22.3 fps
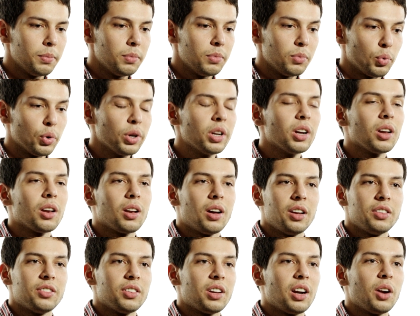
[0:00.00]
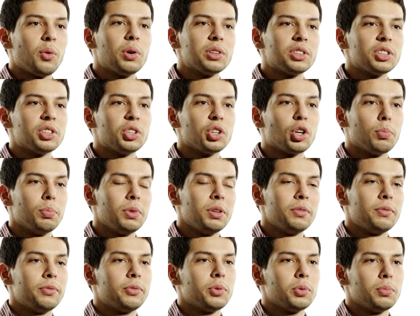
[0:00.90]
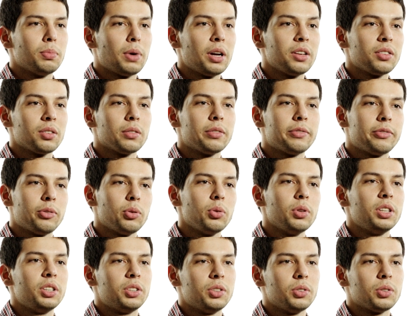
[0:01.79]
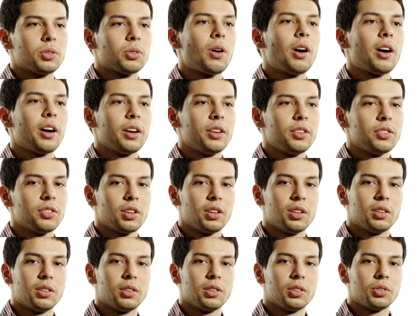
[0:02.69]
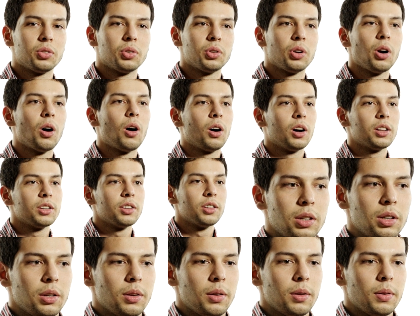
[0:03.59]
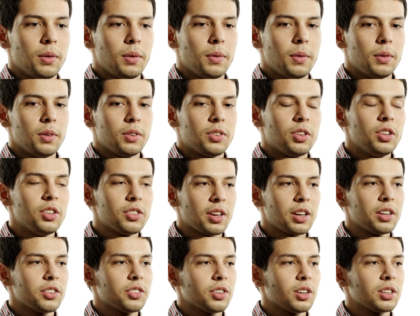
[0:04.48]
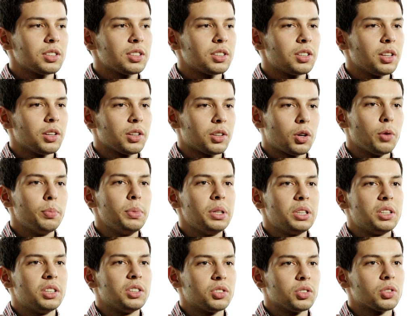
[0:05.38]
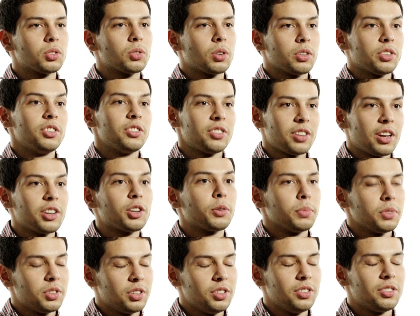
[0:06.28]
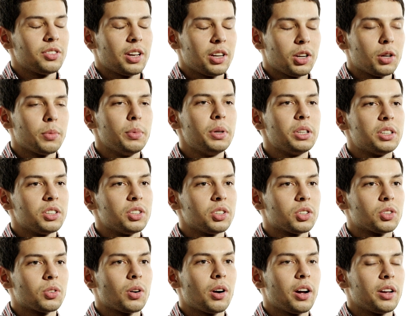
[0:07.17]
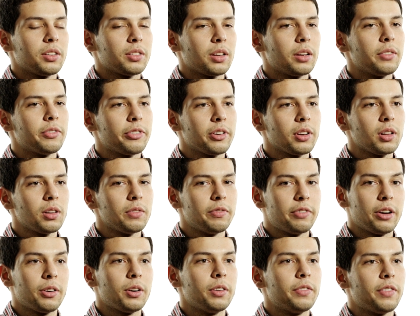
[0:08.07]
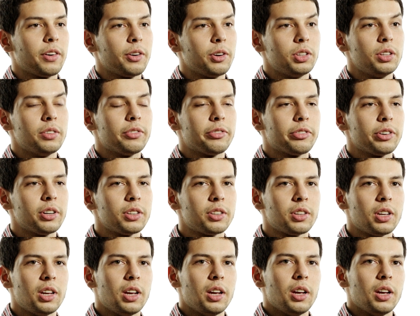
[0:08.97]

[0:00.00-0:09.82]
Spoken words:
realized that I wanted to commit myself fully to Christ and to God. Since I started committing to since I committed to Christ, I felt very, very different.